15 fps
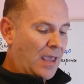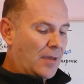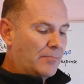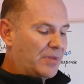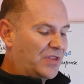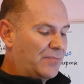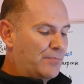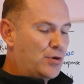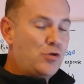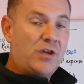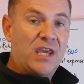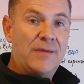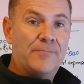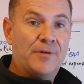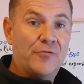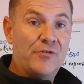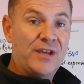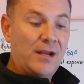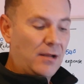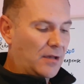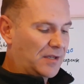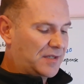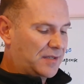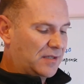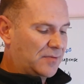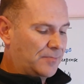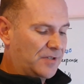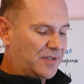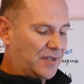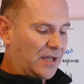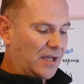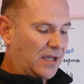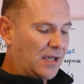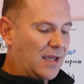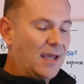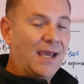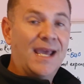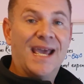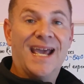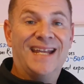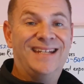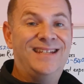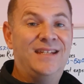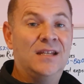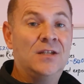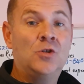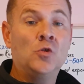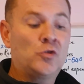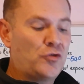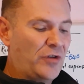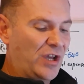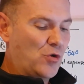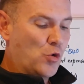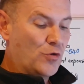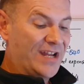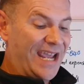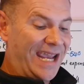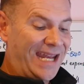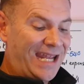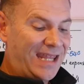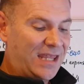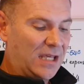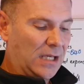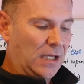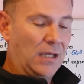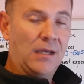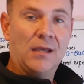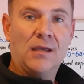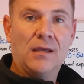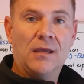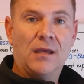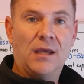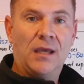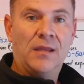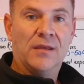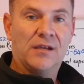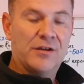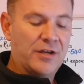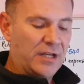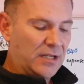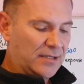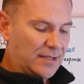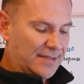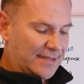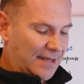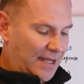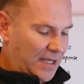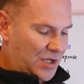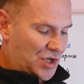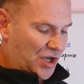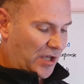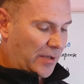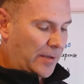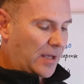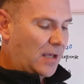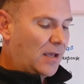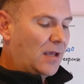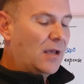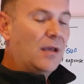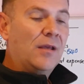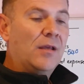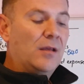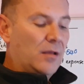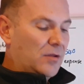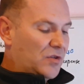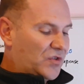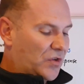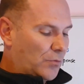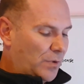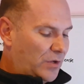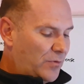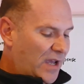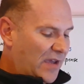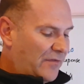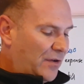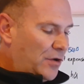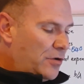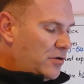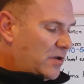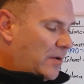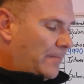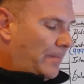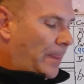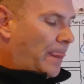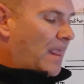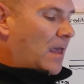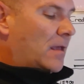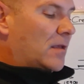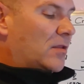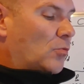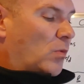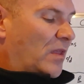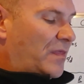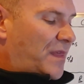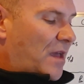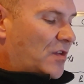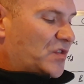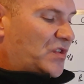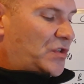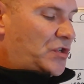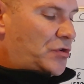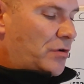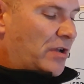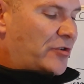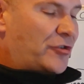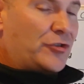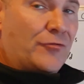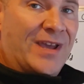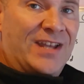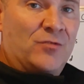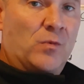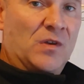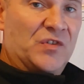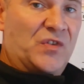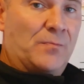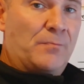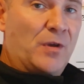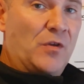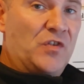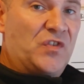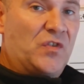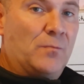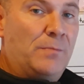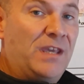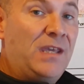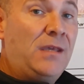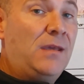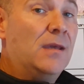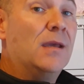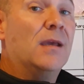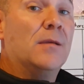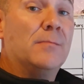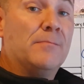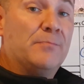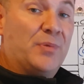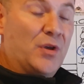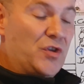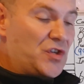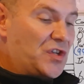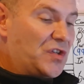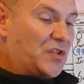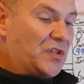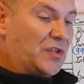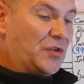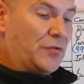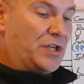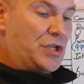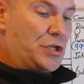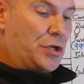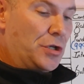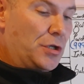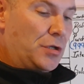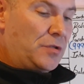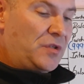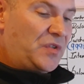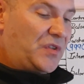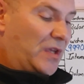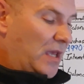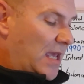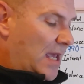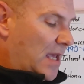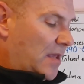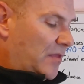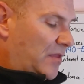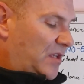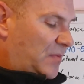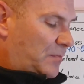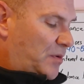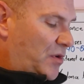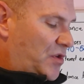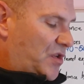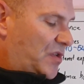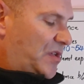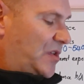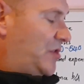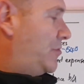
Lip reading: but the bookkeeper realized this mistake and did not record anything in the creditor's ledger. So when we have a look, 1,200 Rand was supposed to be purchases returns. This purchases